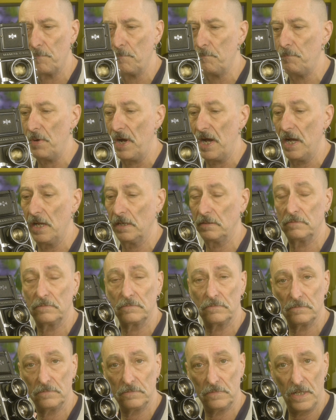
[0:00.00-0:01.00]
but
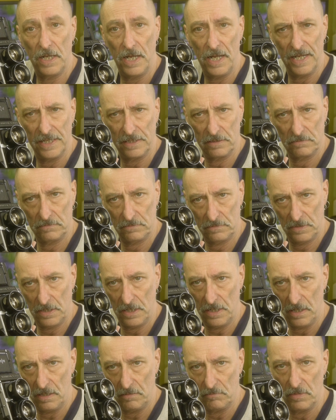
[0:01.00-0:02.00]
at
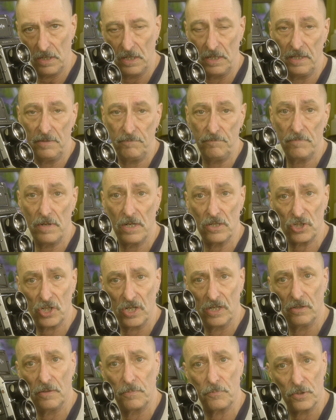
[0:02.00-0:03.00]
a much
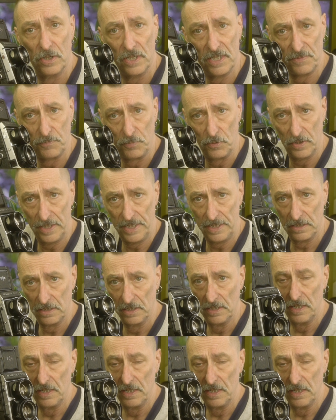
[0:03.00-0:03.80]
lower price point.